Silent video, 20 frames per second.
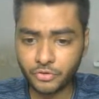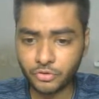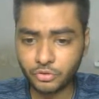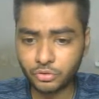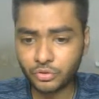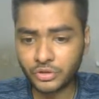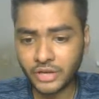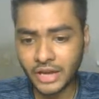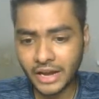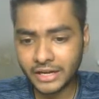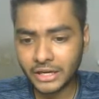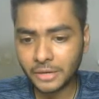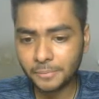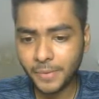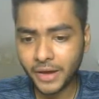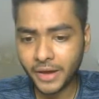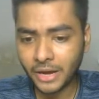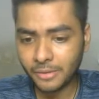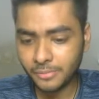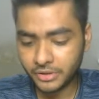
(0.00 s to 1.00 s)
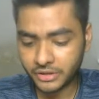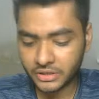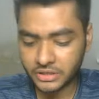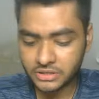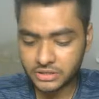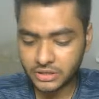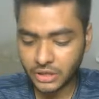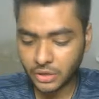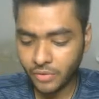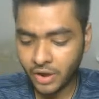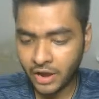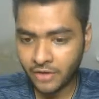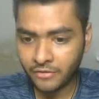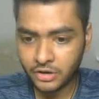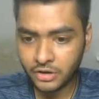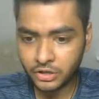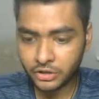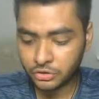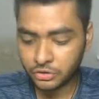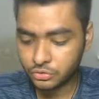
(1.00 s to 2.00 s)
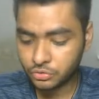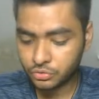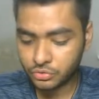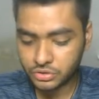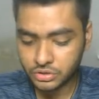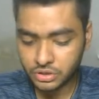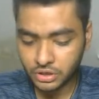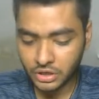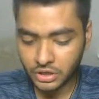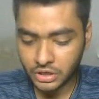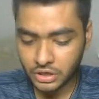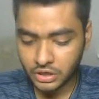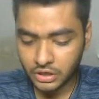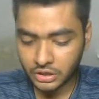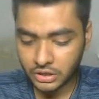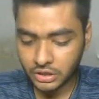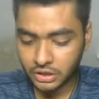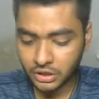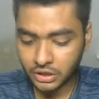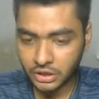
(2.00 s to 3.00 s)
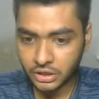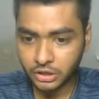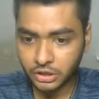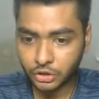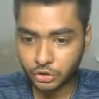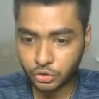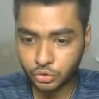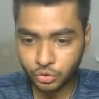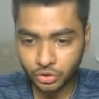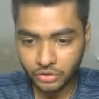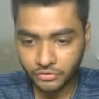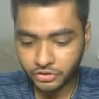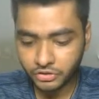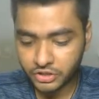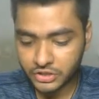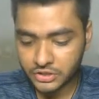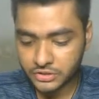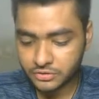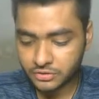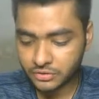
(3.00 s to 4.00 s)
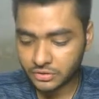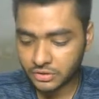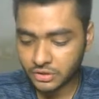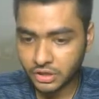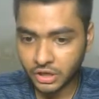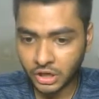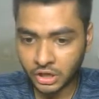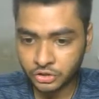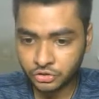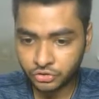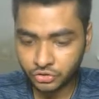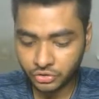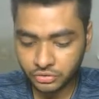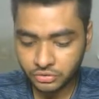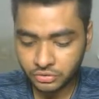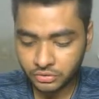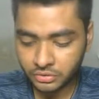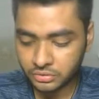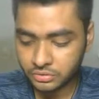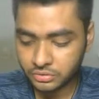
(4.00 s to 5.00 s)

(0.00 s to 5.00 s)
to get the parameters, now I will use the tool which is Arjun,